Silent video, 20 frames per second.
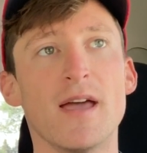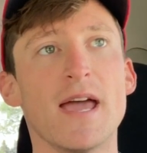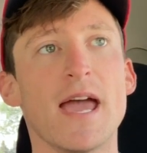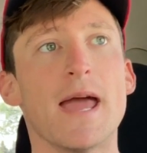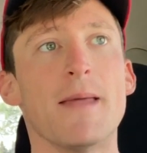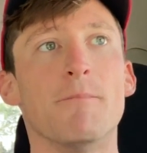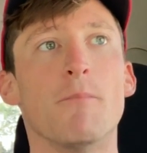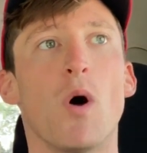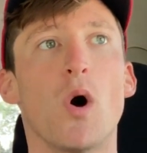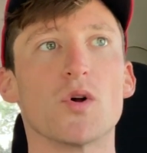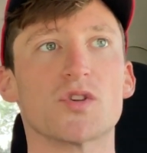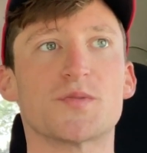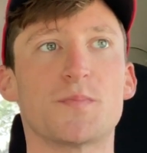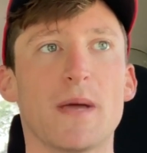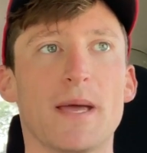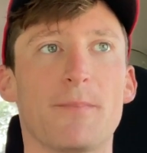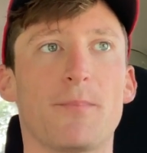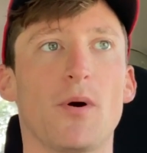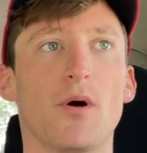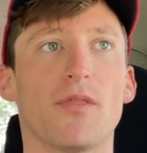And most
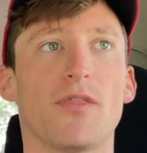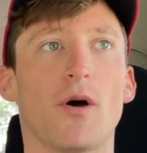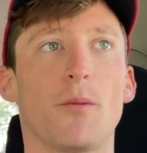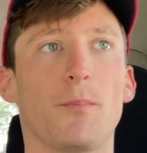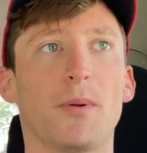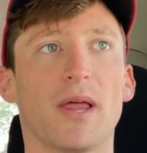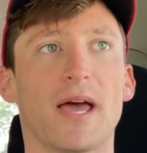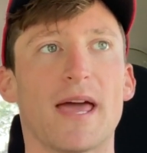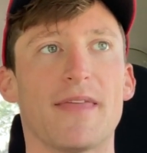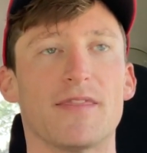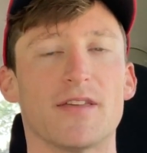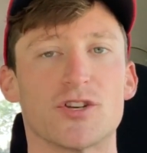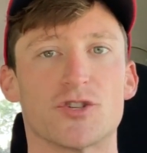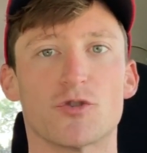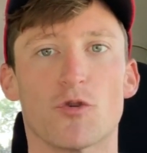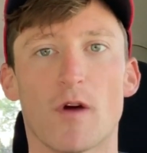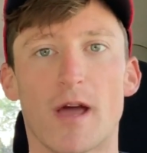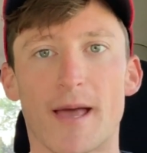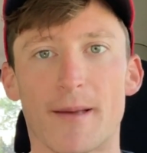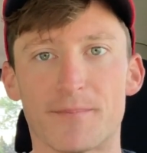people, they'll plan the
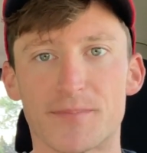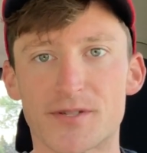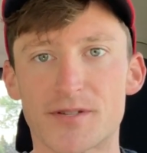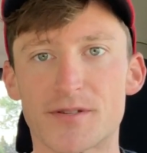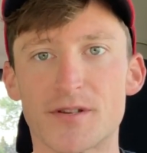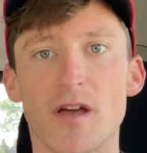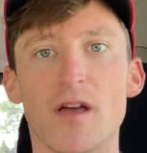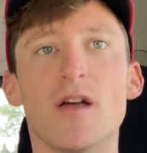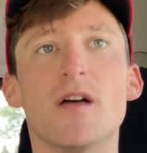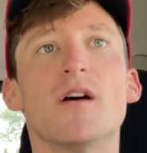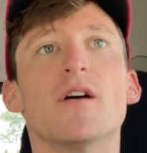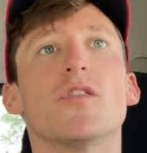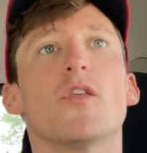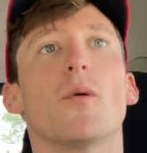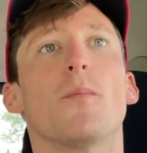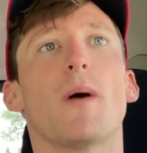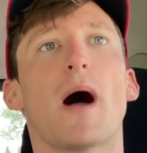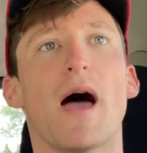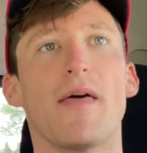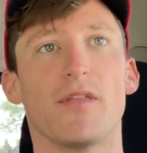trips.
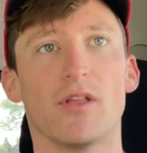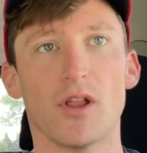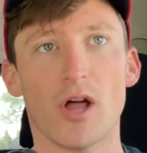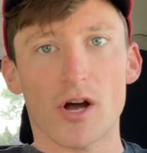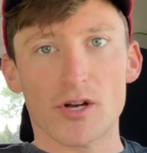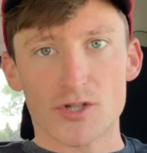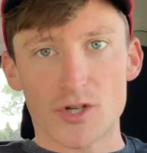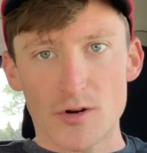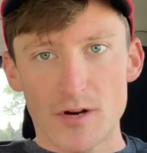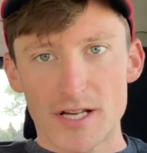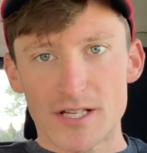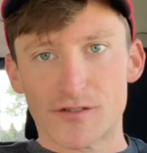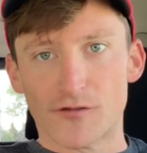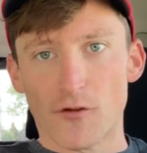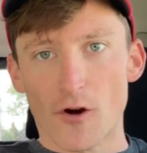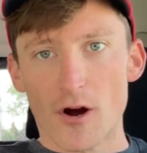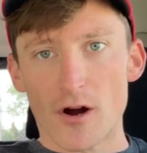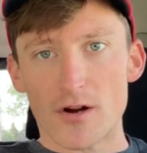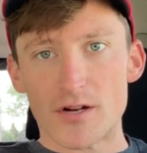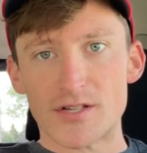They'll buy the luxuries
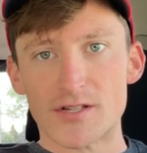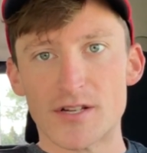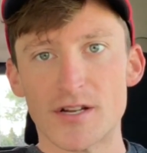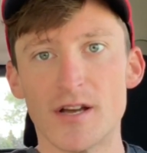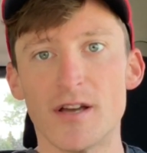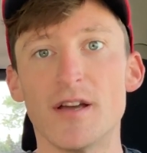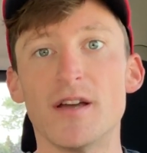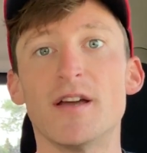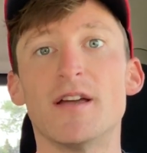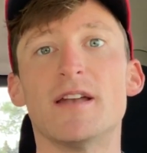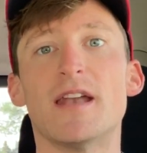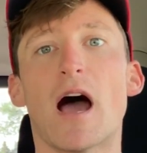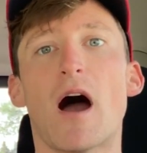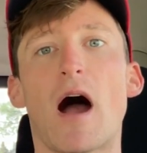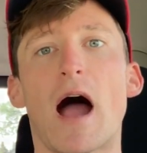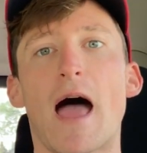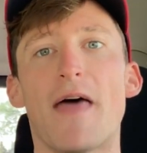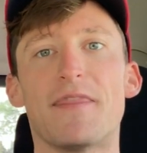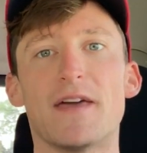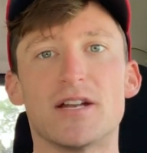first.
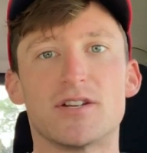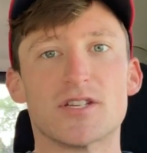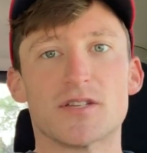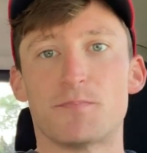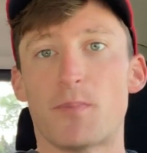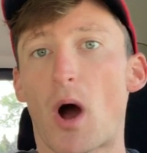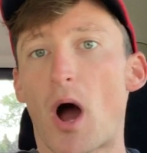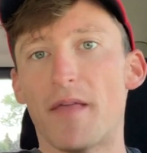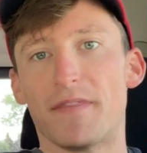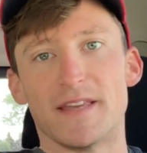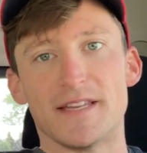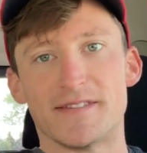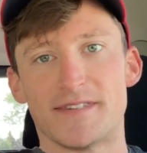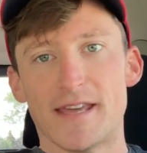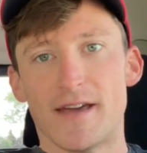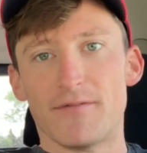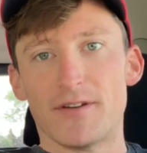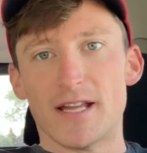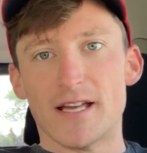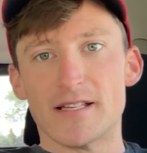Now, had they just bought these
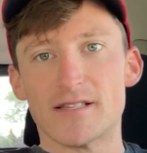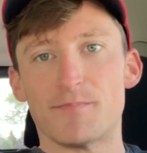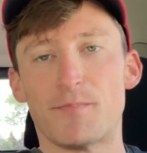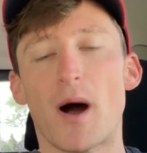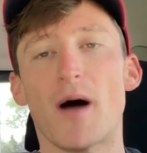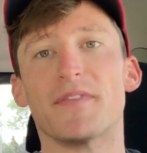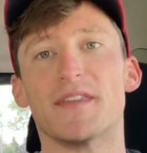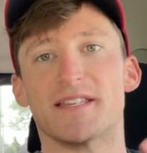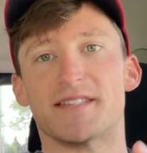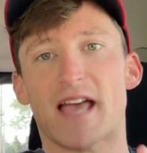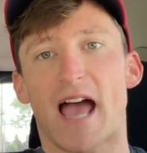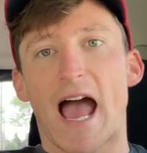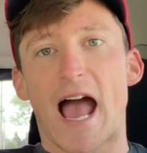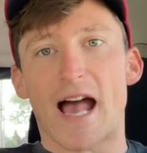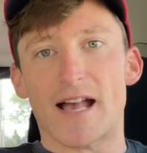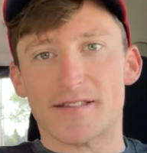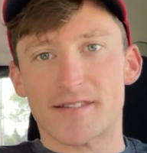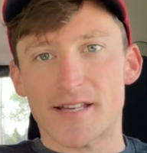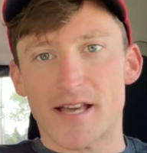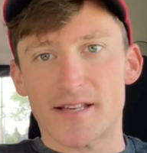dividends, bought these
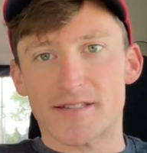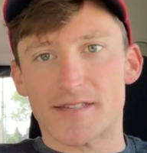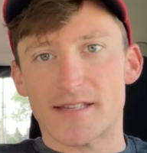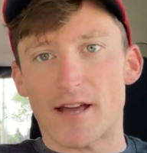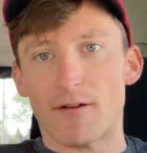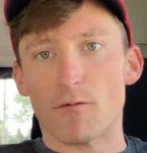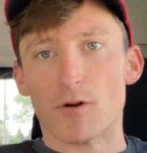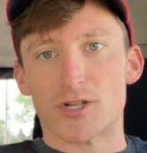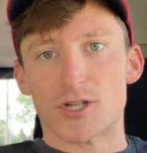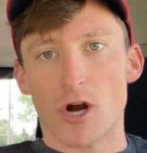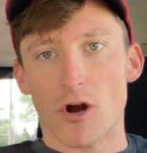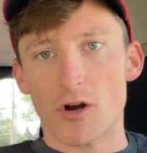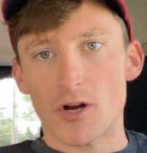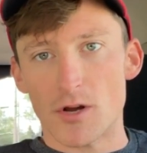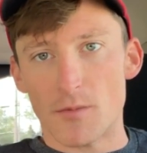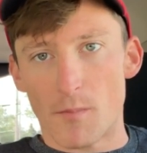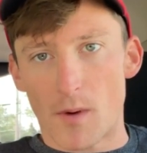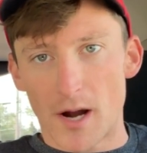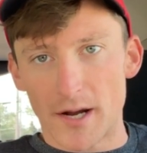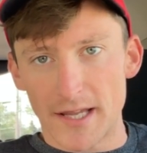assets that return
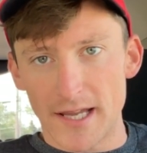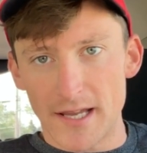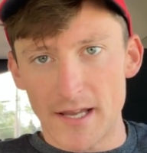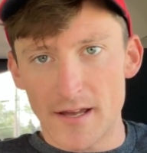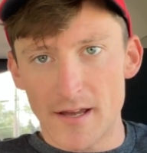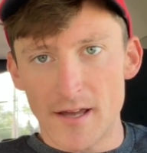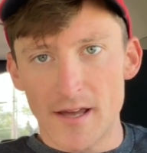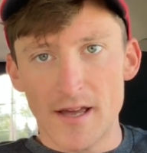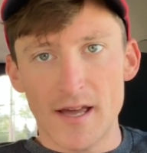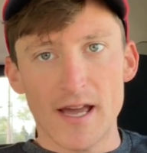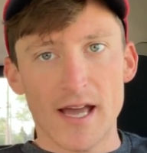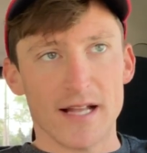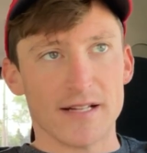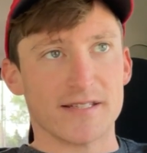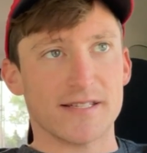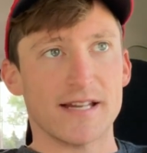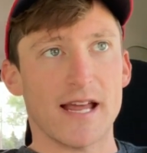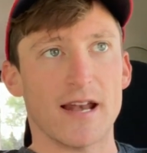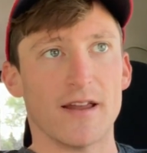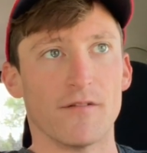you money,
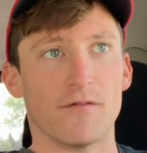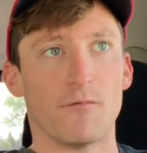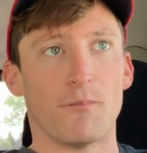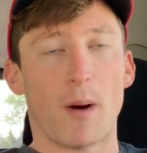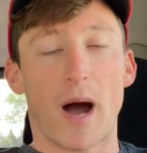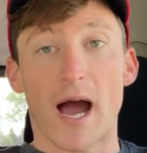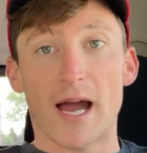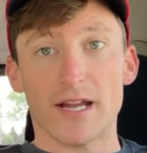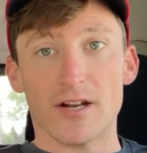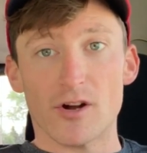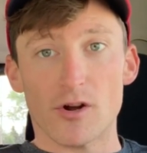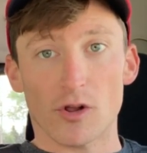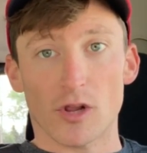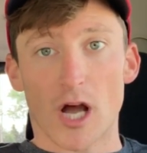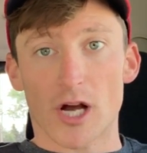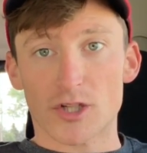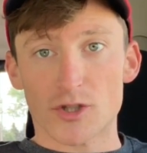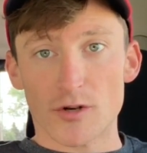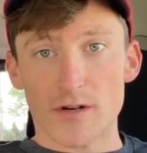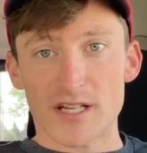instead of buying your
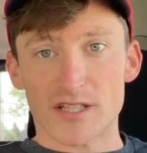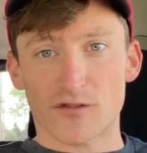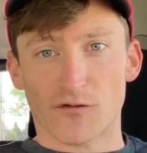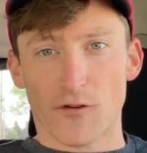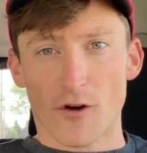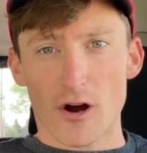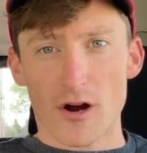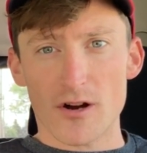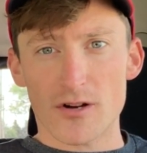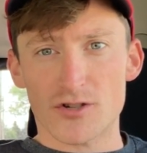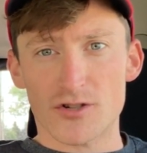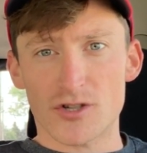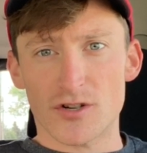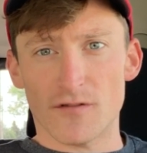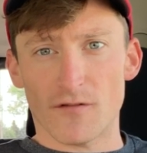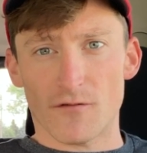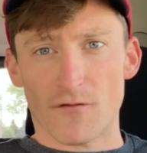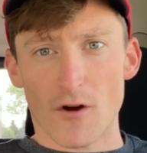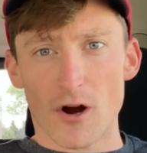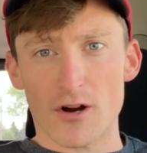luxuries
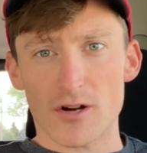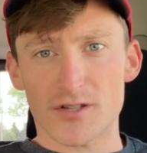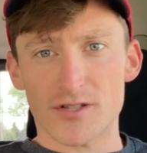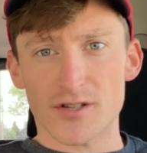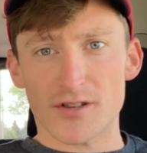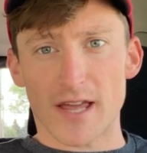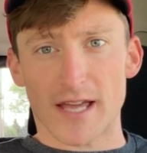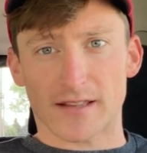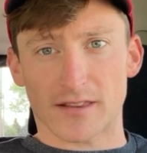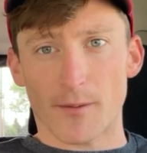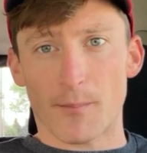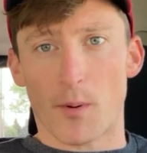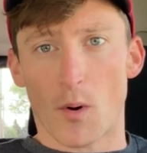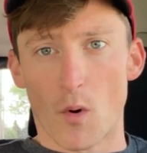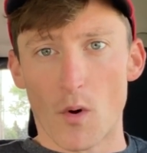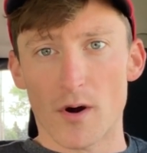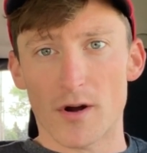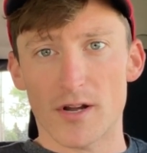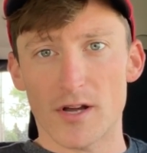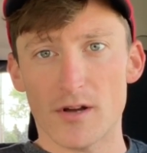first, like the
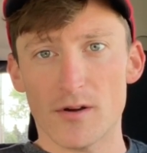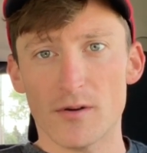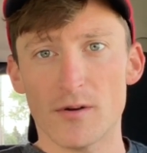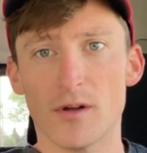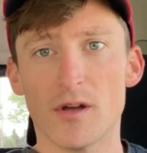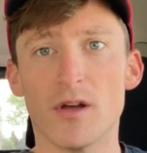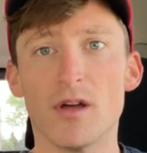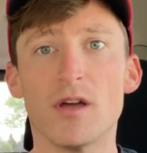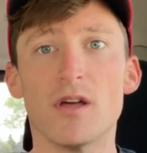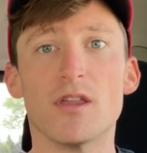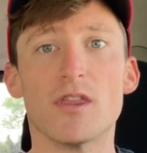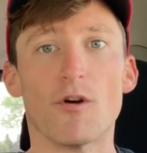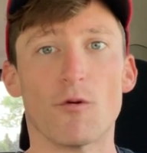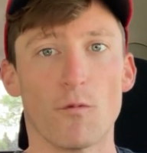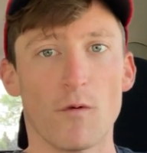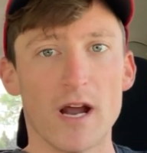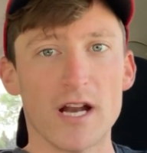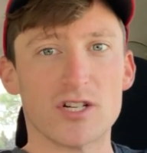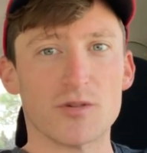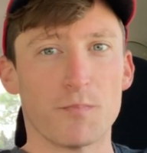poor do, the
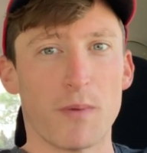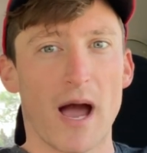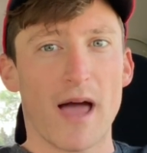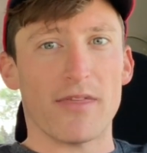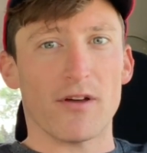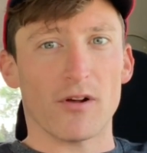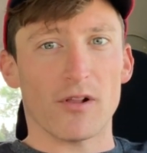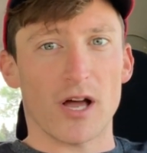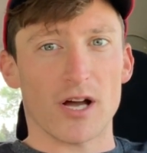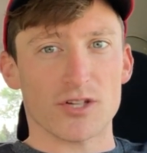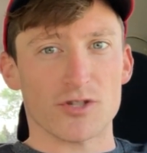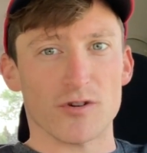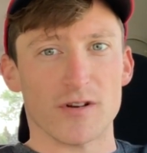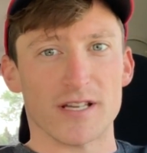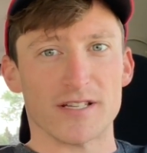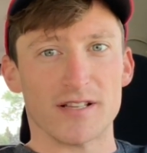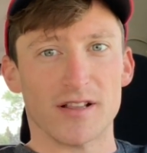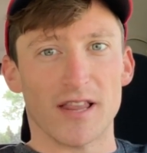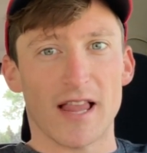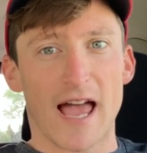rich buy their
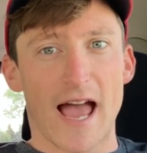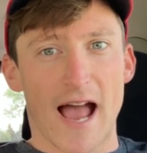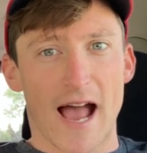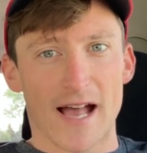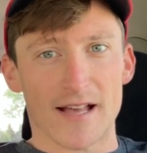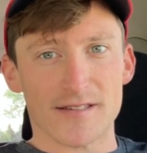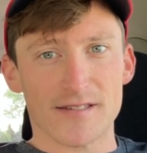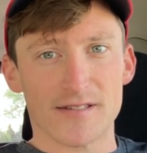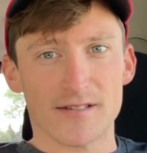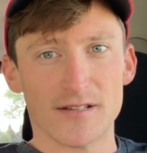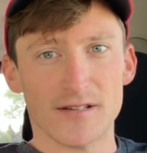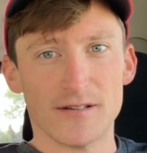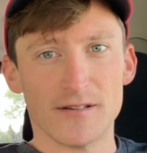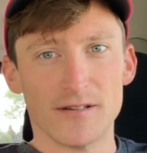luxuries last.